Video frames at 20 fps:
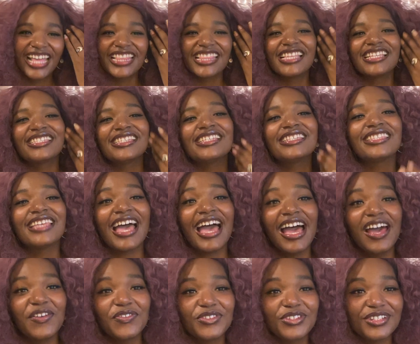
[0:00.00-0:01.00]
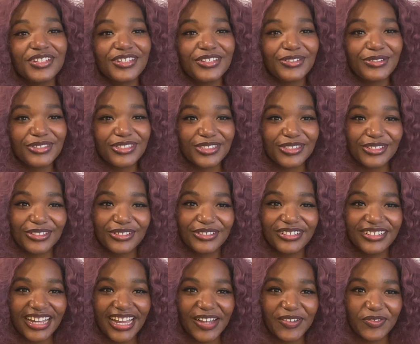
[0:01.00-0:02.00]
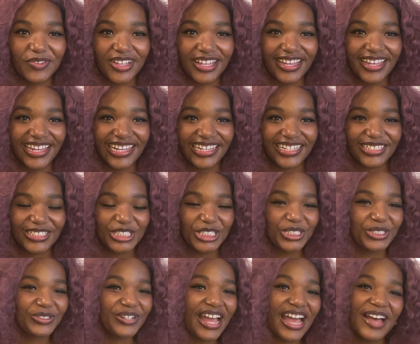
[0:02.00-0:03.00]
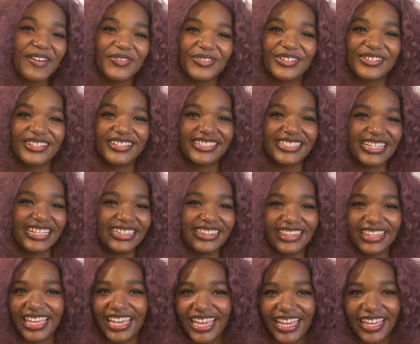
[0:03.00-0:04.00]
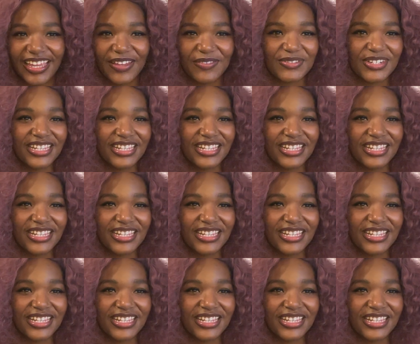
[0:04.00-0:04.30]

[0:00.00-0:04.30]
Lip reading: This is after you two have like traveled and lived